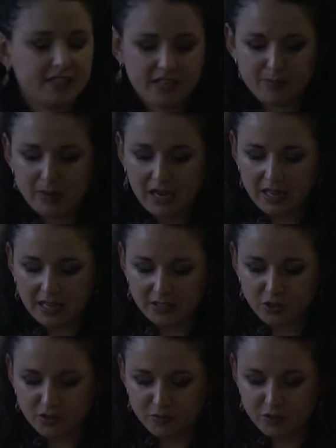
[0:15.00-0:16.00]
in
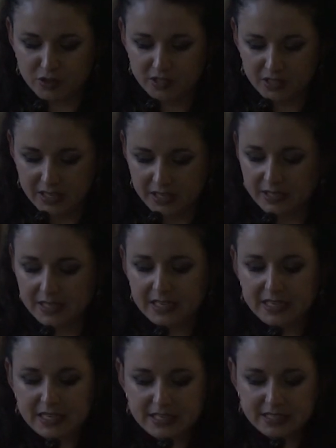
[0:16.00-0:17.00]
Bar-Ilan University,
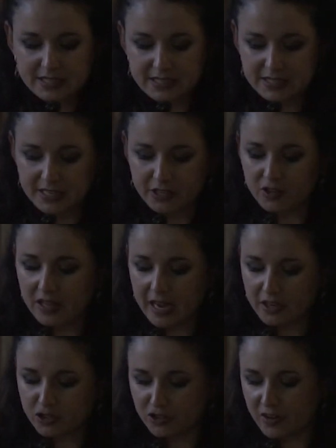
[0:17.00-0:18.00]
is a senior
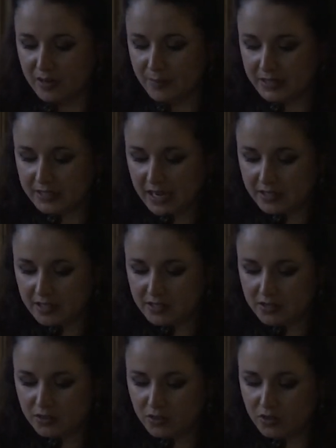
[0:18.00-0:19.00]
lecturer at Matan
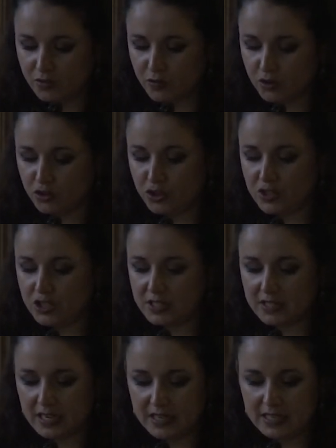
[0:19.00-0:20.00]
Institute for Jewish
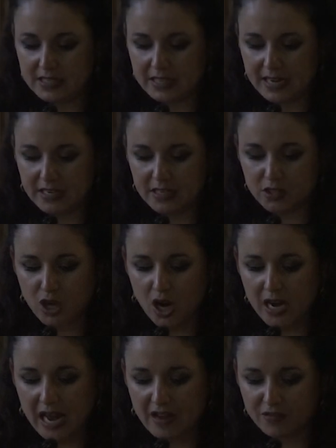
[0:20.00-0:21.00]
Studies and a
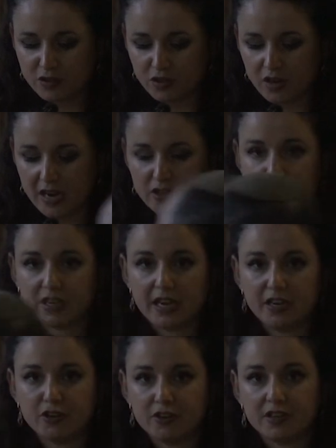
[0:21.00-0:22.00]
sought-after
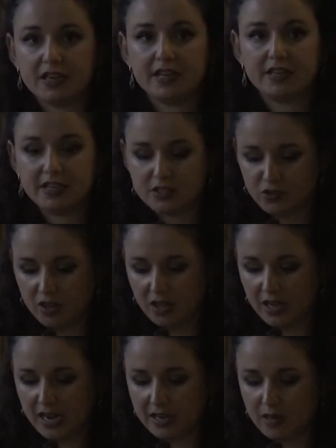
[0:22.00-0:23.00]
educator in
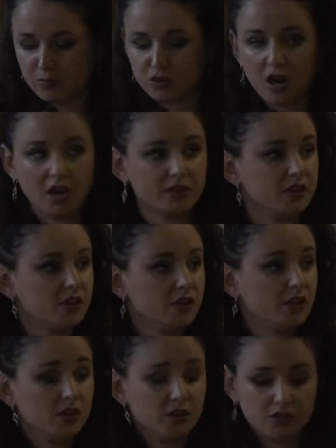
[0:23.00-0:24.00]
Israel and abroad.
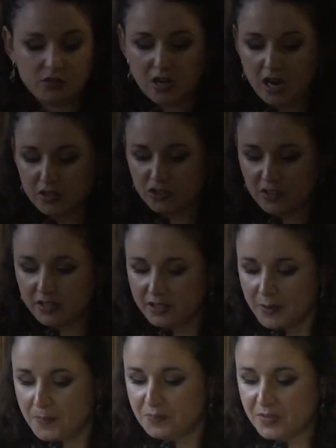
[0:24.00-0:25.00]
Her
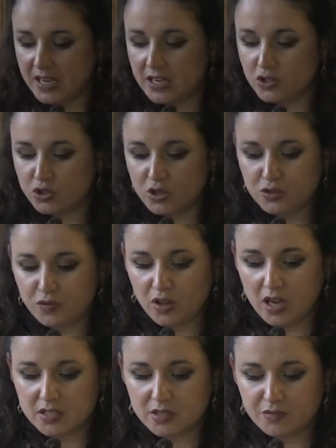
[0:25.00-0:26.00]
doctorate in Jewish
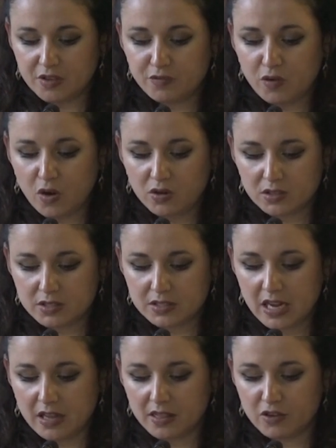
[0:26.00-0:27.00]
philosophy
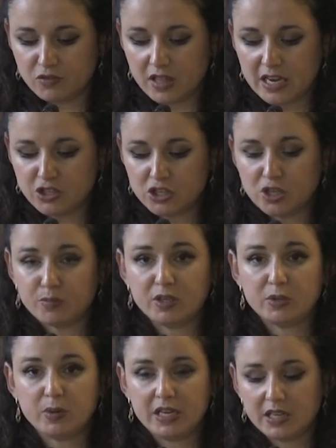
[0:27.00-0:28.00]
focused on the relationship
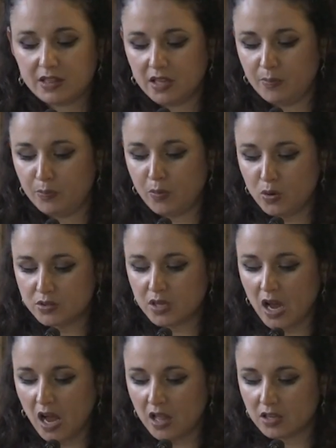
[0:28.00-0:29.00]
between the
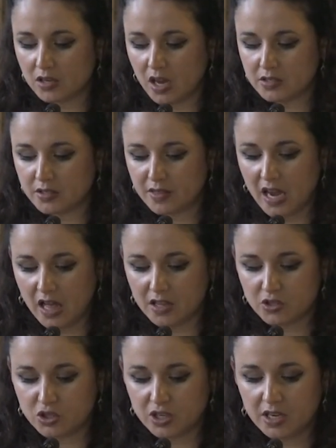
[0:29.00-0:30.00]
post-Holocaust
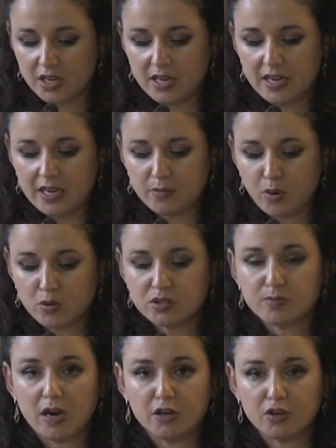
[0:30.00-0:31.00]
theology and
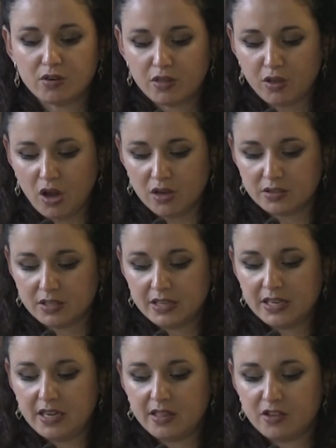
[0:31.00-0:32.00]
postmodern thought
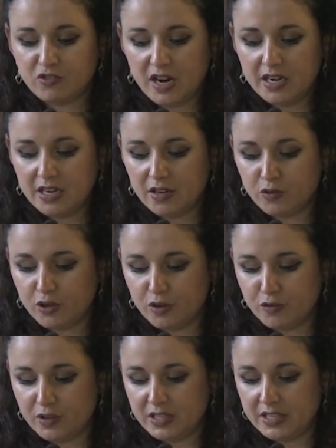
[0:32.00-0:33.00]
in the writing of
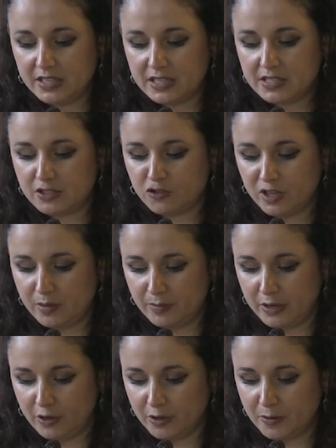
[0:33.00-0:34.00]
Irvin Yitz
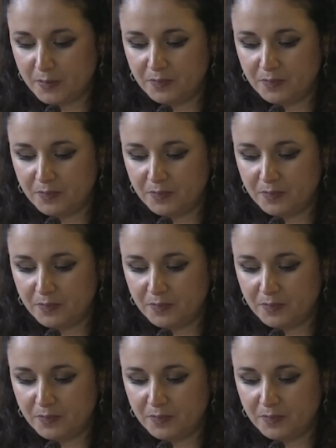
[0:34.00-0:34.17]
Greenberg.